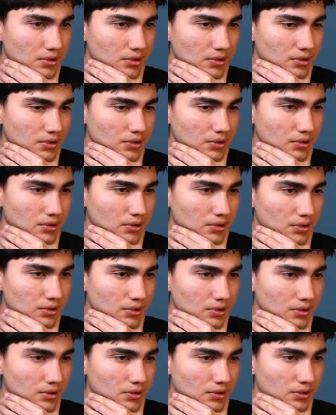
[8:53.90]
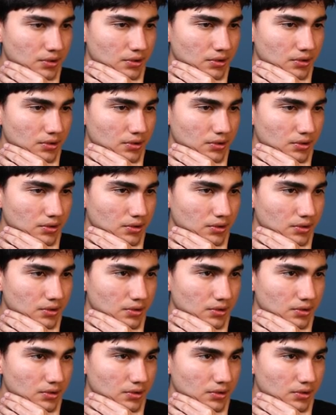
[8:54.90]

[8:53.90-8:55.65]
No one is speaking in this clip.